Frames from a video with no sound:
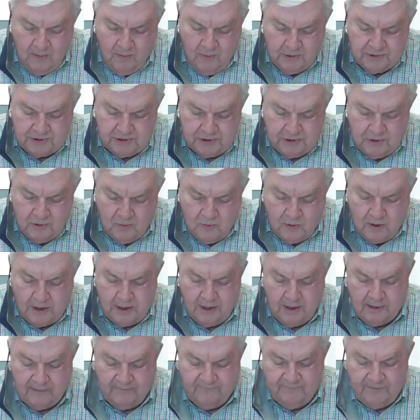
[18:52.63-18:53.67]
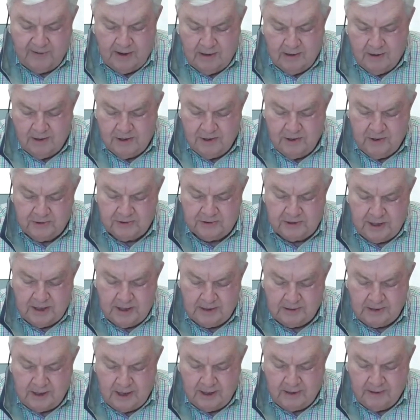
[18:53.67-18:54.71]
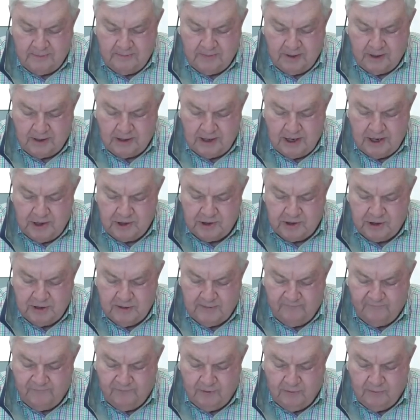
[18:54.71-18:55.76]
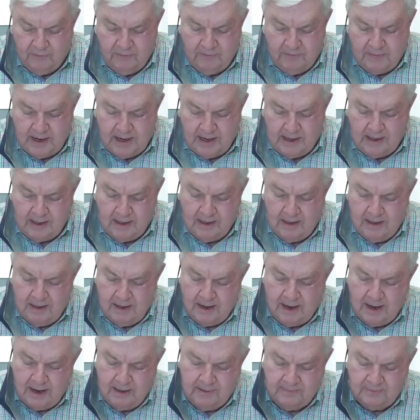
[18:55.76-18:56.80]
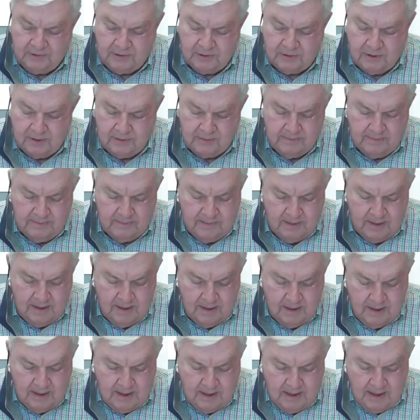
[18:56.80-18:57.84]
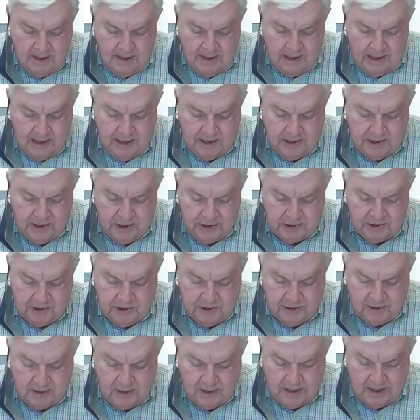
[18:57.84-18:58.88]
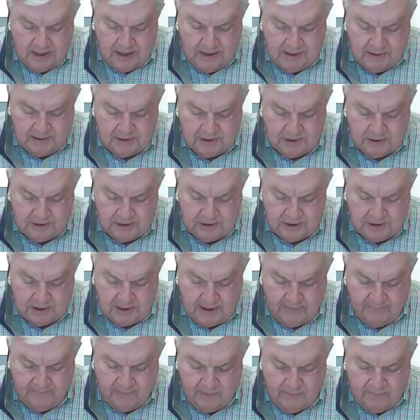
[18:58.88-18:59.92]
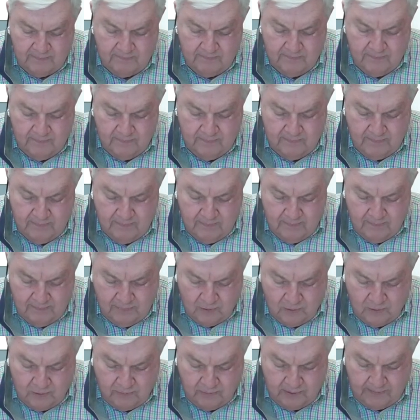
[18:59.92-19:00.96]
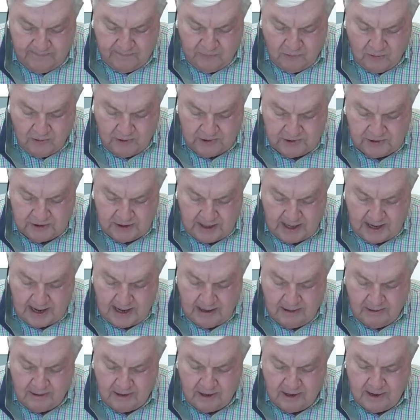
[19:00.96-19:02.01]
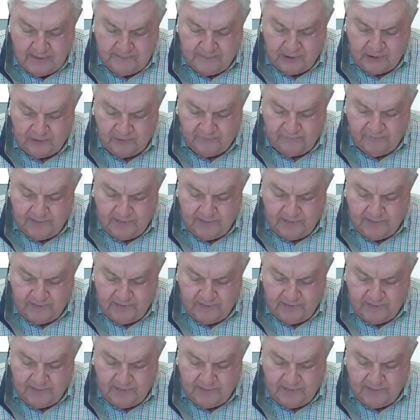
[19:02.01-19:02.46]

We're still working on the final closeout documentation, a few remaining items. In addition to last several board reports, the Gallagher Company has